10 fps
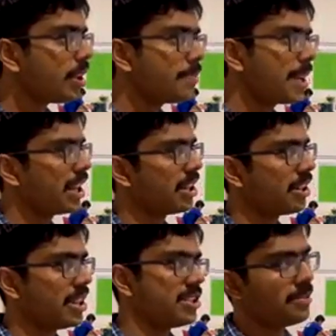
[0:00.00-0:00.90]
beginner,
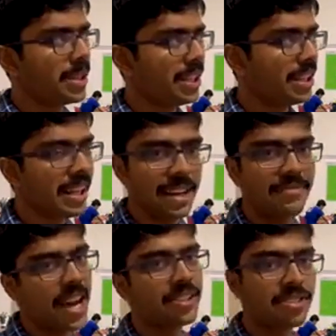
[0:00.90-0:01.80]
intermediate,
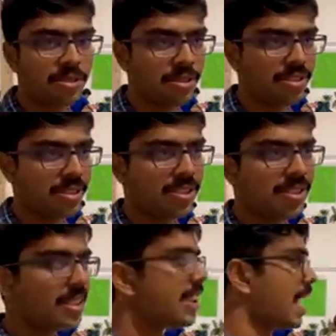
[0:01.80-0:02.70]
advanced courses
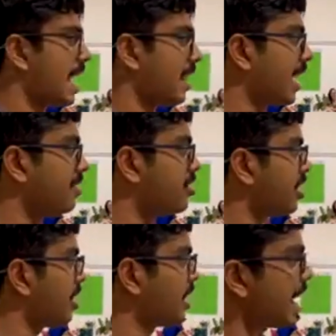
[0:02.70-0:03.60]
and like G
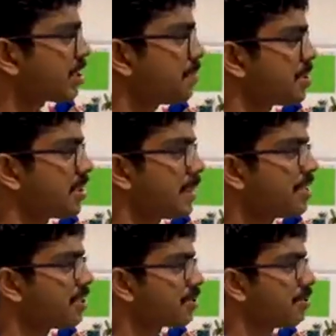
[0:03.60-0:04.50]
experts and
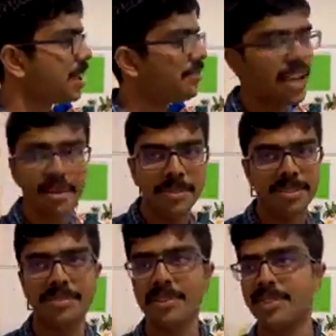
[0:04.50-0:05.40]
mentors will be available.
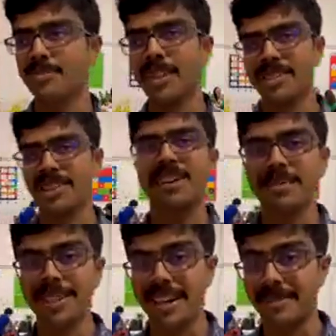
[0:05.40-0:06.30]
So if you just want to talk
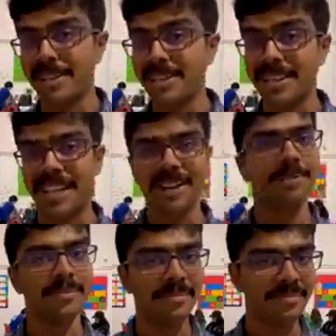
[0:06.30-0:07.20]
with them and you need help,
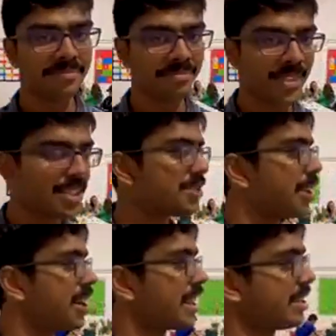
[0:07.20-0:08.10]
this is
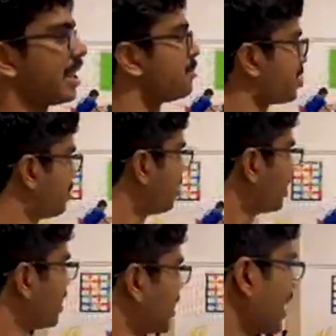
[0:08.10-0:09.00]
where you can come to
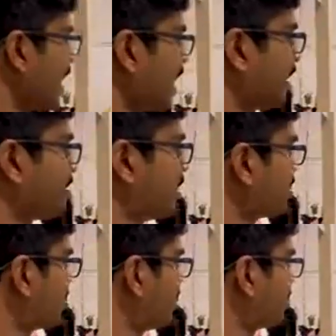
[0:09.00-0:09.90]
and
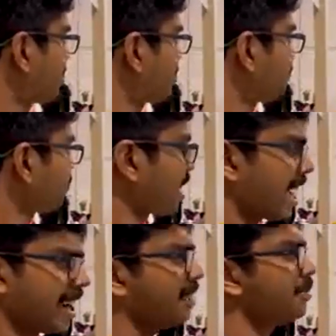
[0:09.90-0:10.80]
literally just
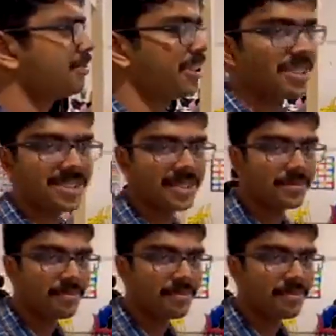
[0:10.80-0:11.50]
hang out with friends.